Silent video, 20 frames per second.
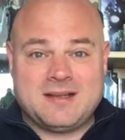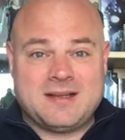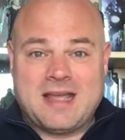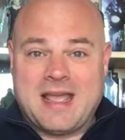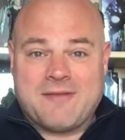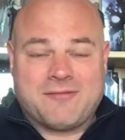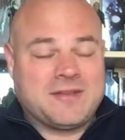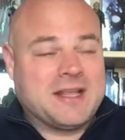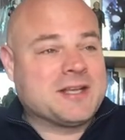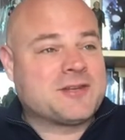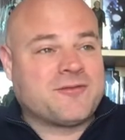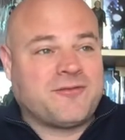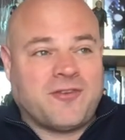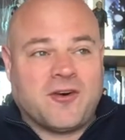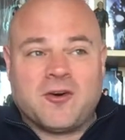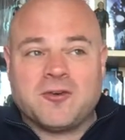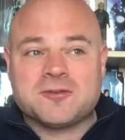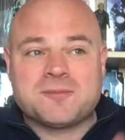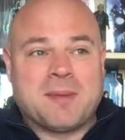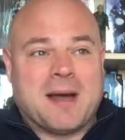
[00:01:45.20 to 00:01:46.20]
If this
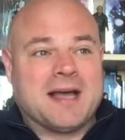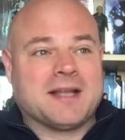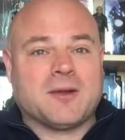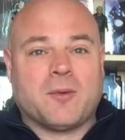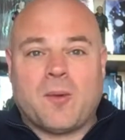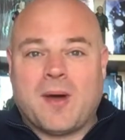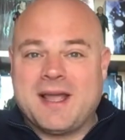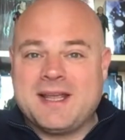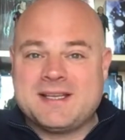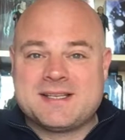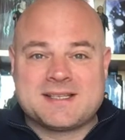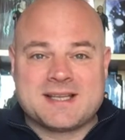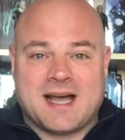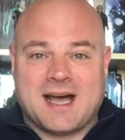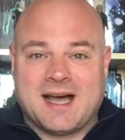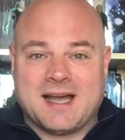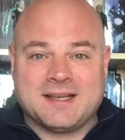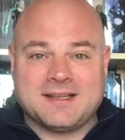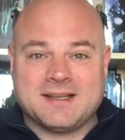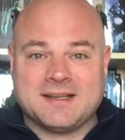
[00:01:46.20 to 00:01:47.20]
falls by the
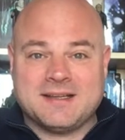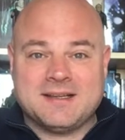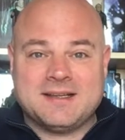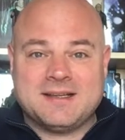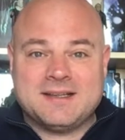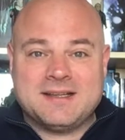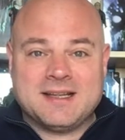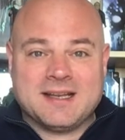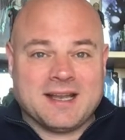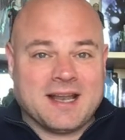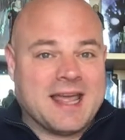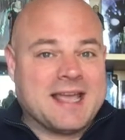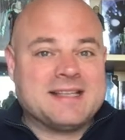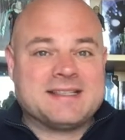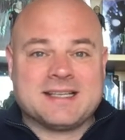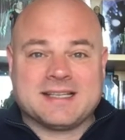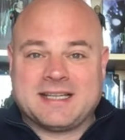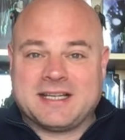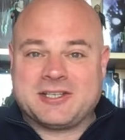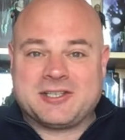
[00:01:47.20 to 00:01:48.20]
wayside
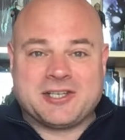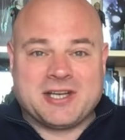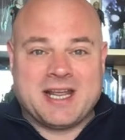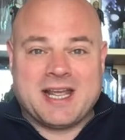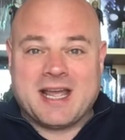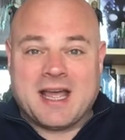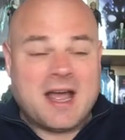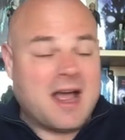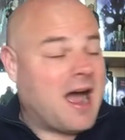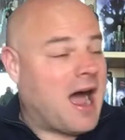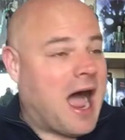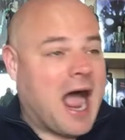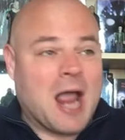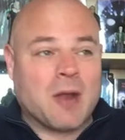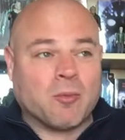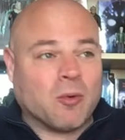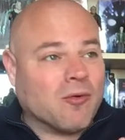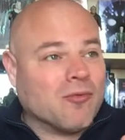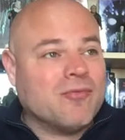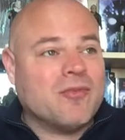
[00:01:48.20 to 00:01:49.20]
later this year, I
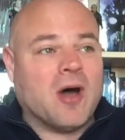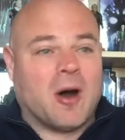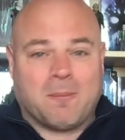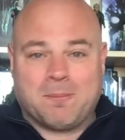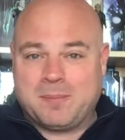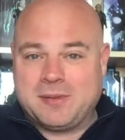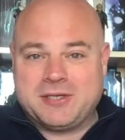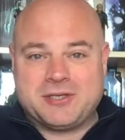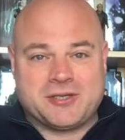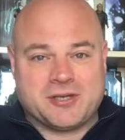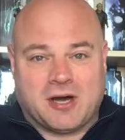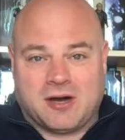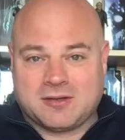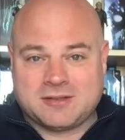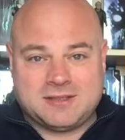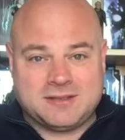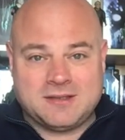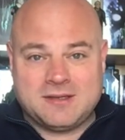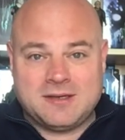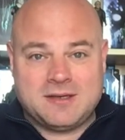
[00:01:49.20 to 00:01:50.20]
will not be
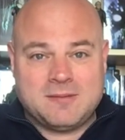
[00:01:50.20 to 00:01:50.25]
shocked.